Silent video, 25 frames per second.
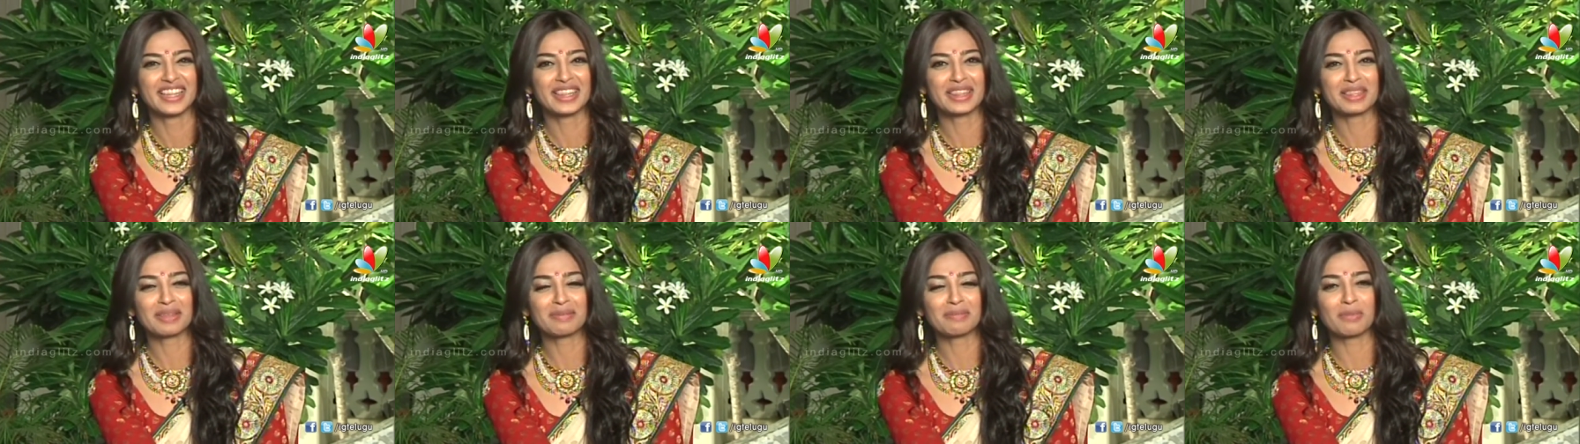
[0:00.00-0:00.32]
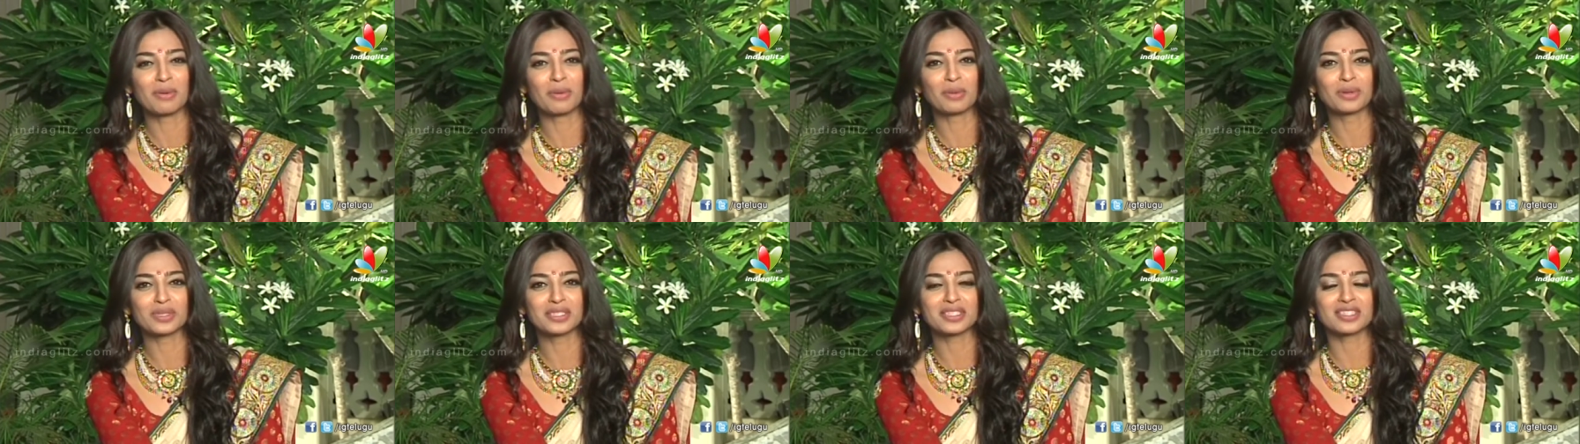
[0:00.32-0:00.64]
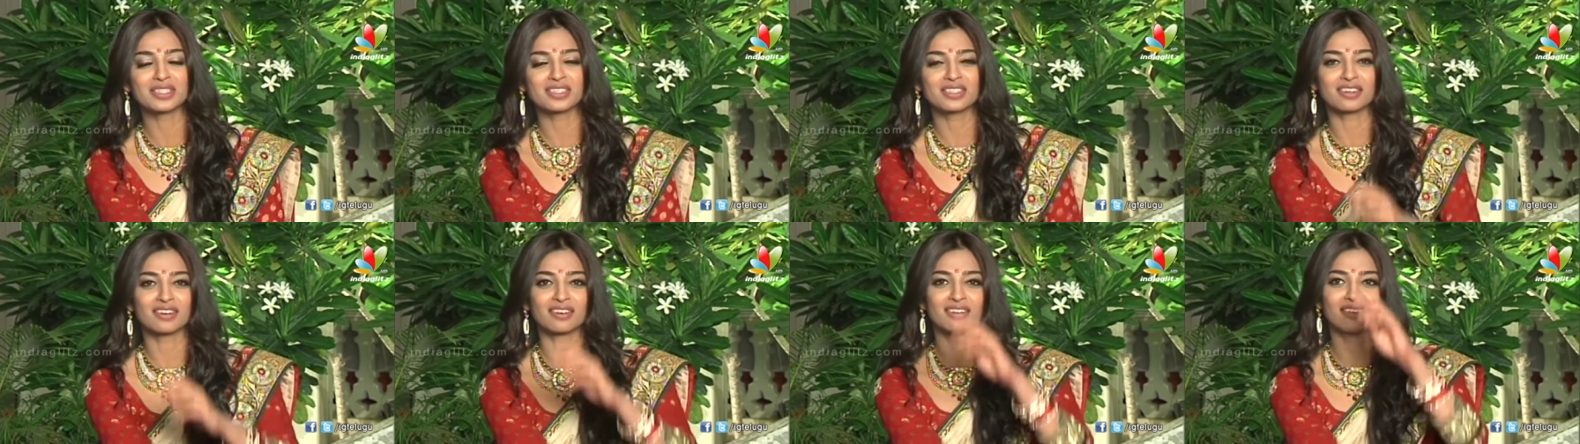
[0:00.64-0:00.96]
the
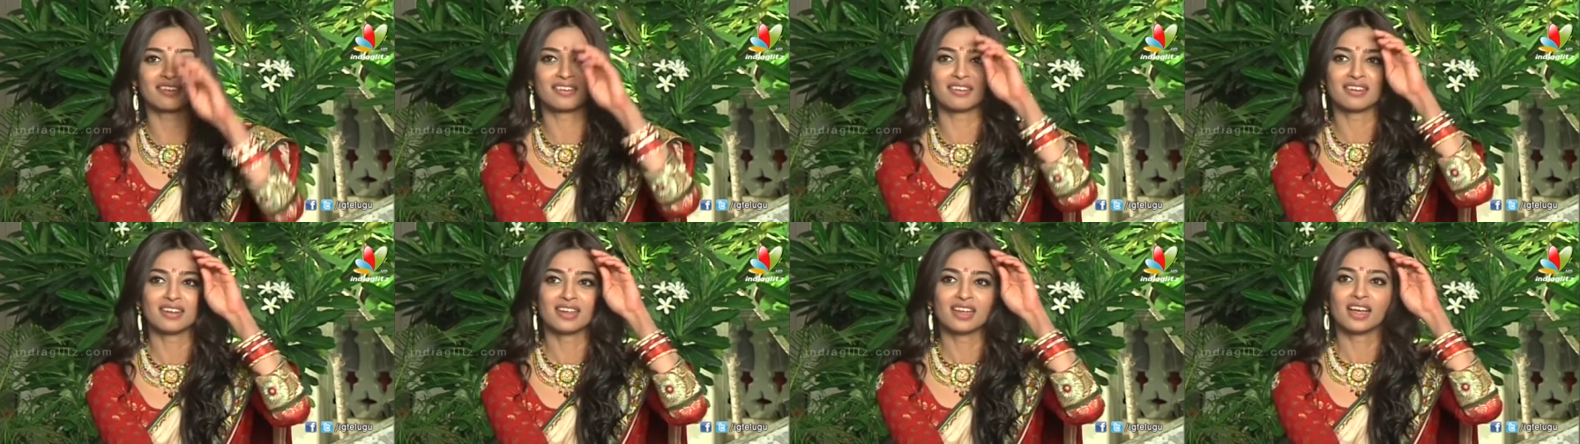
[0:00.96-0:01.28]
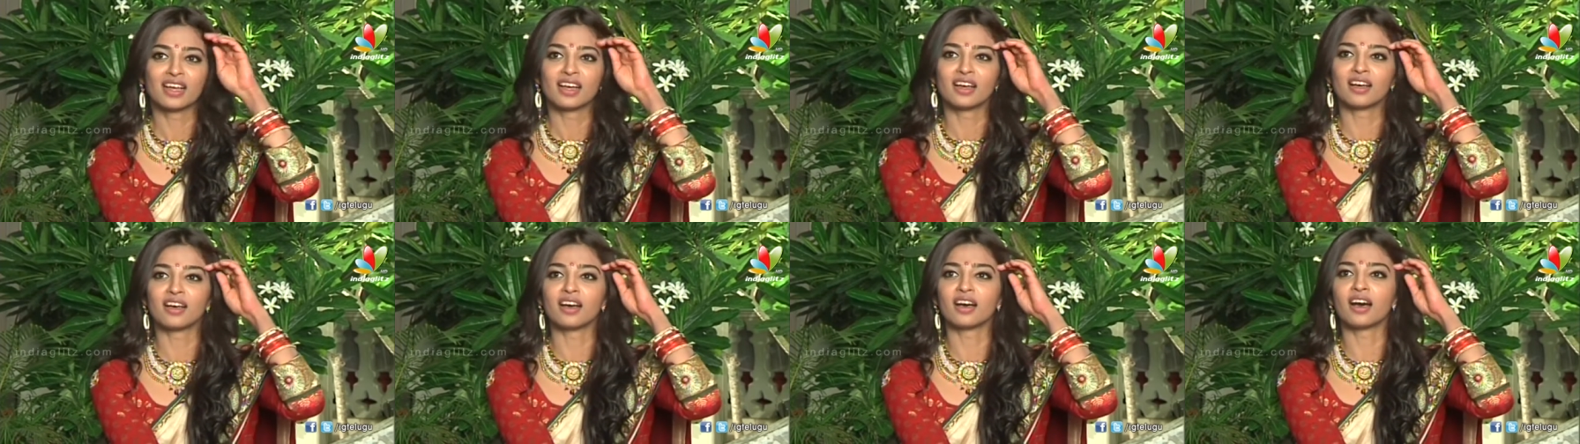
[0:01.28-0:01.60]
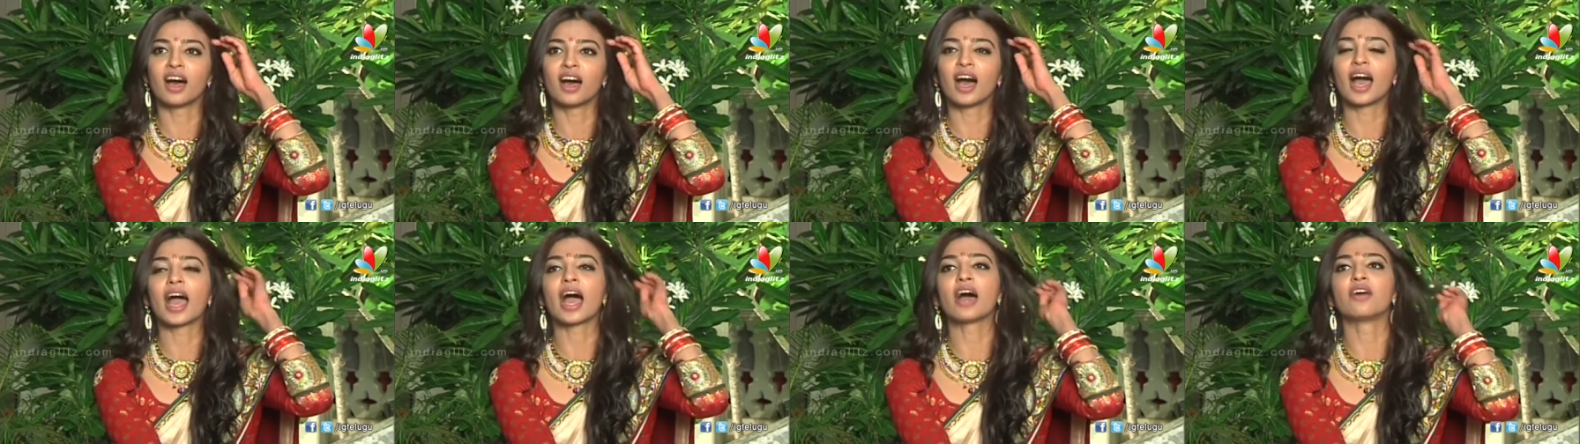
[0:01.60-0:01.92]
most. Uh,
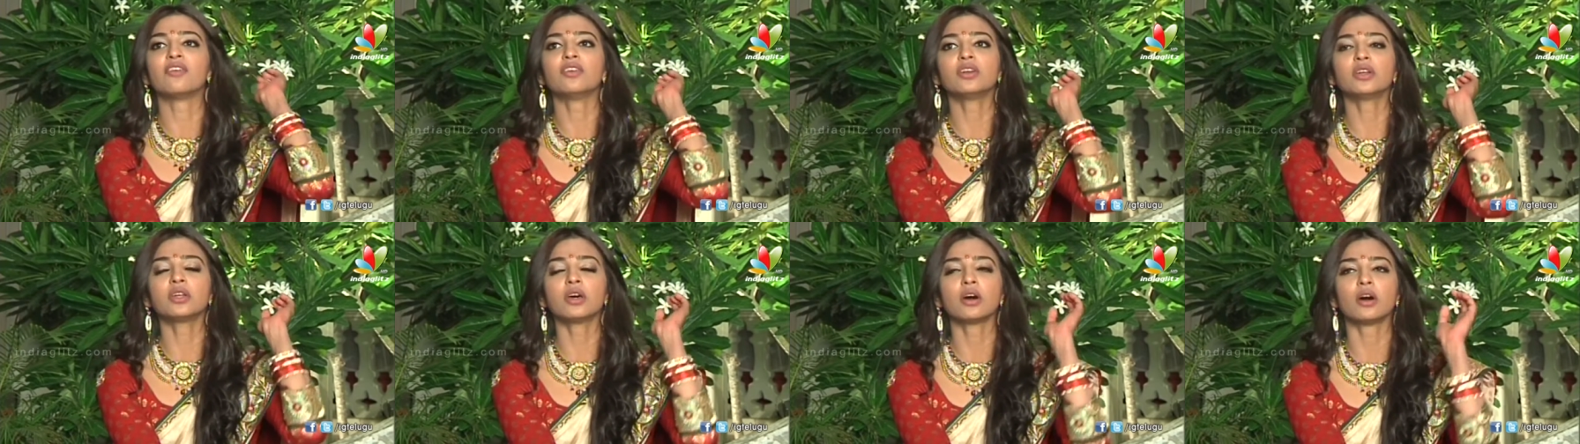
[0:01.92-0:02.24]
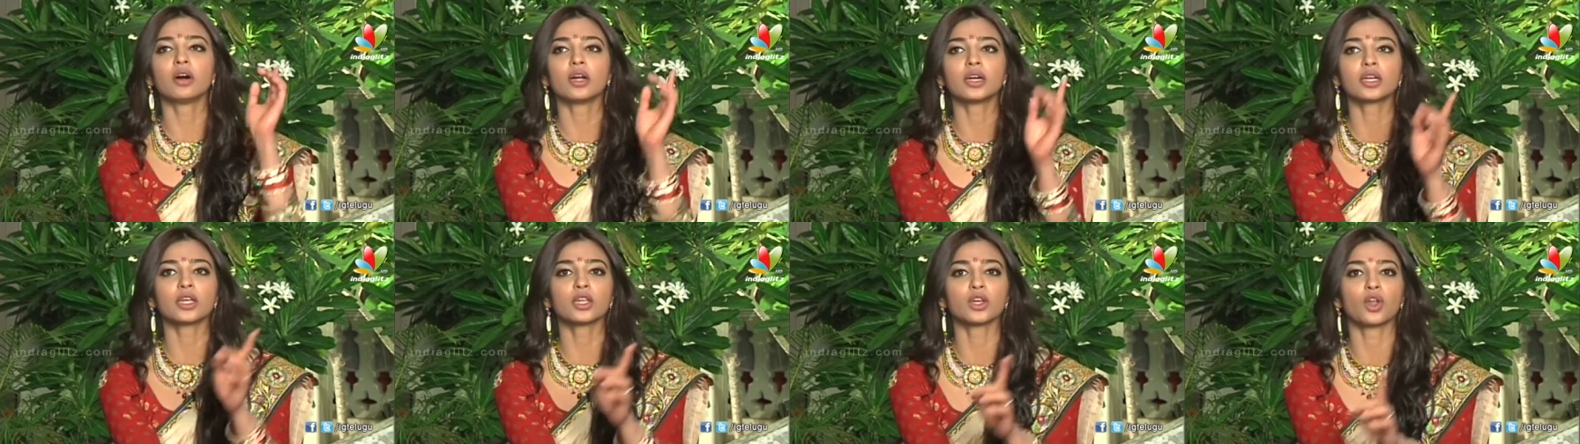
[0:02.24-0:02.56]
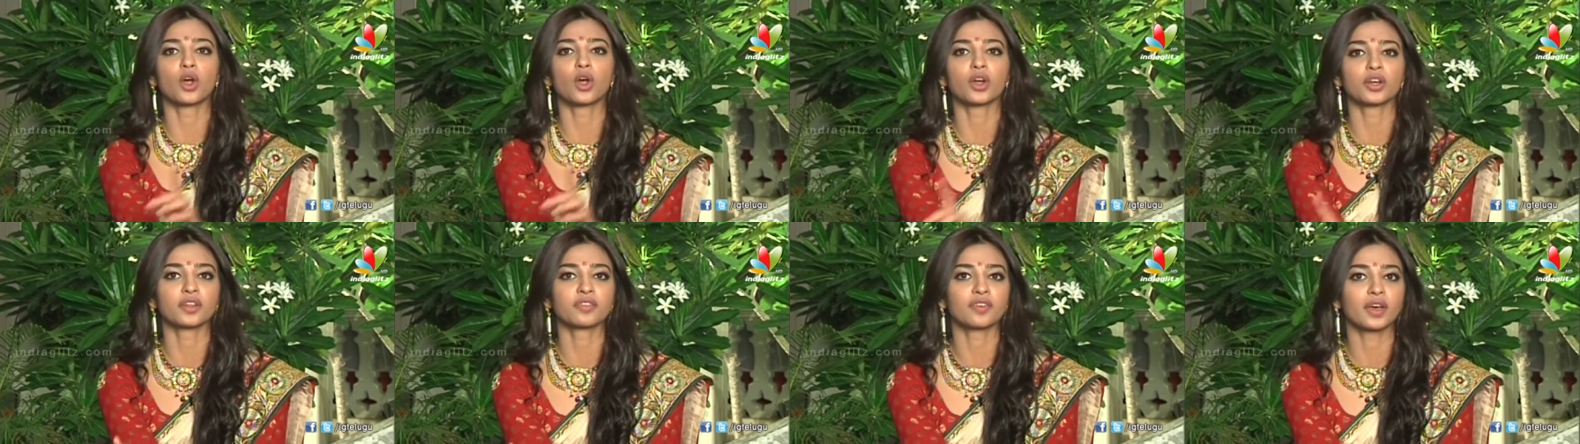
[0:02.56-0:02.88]
I haven't heard a
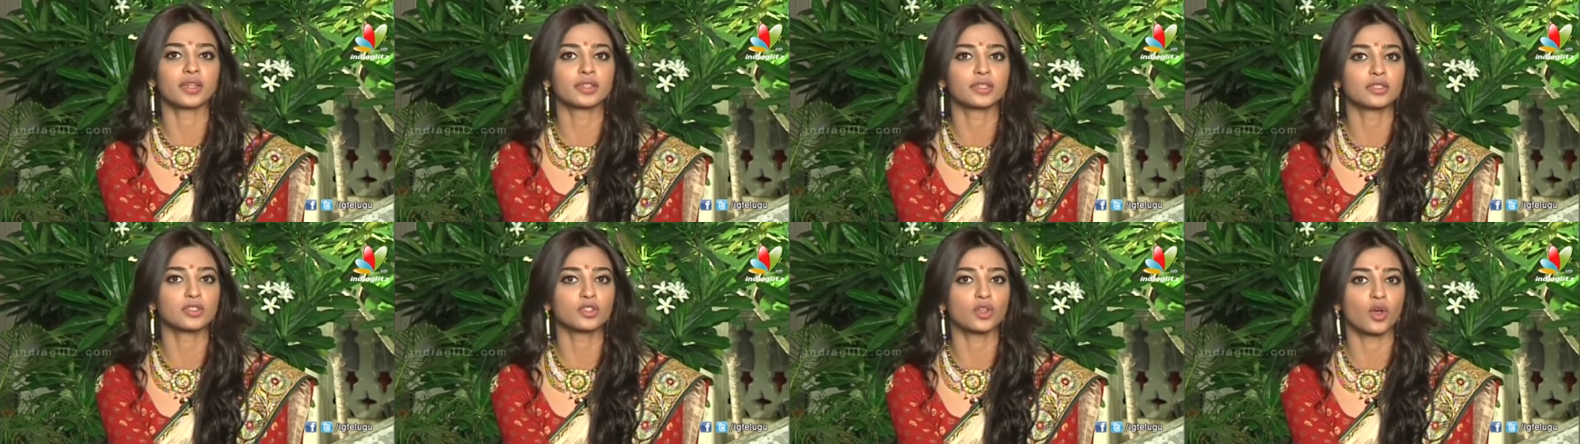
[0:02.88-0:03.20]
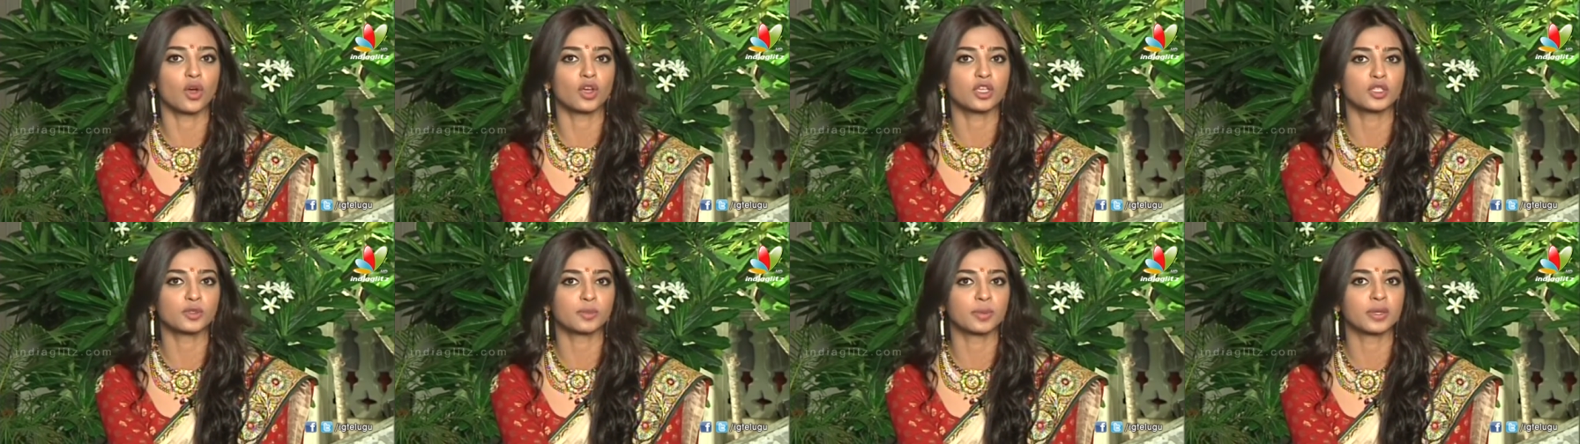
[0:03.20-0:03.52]
lot of other songs,